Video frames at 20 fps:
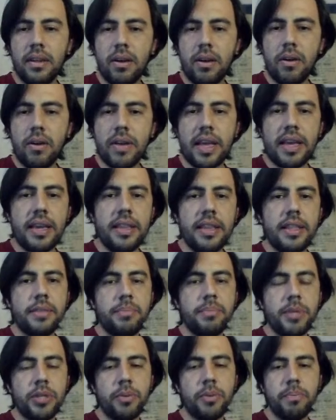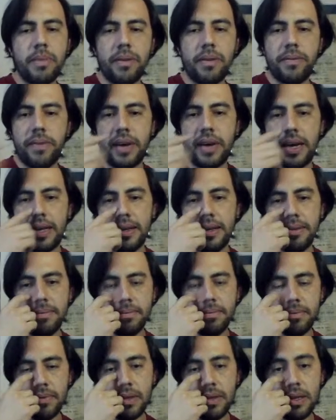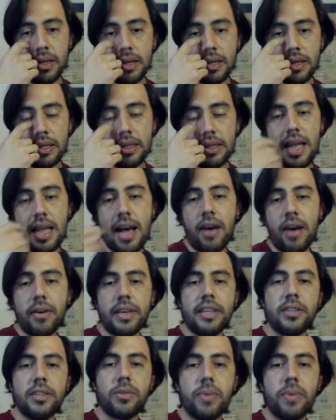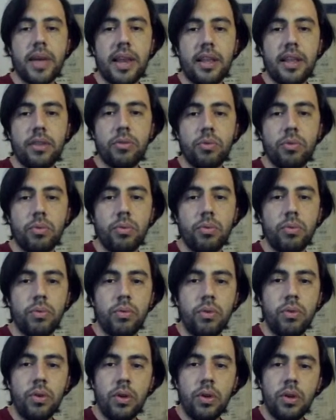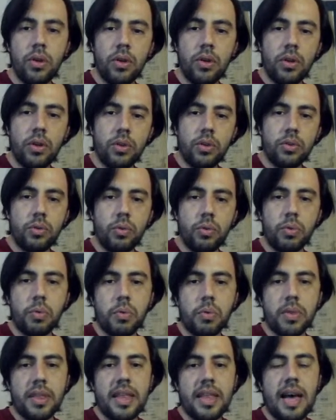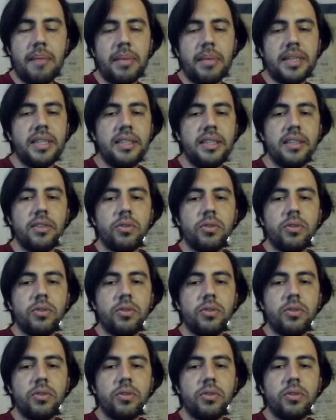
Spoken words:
Okay, he did bishop b5. Now he's ready to do the damage in the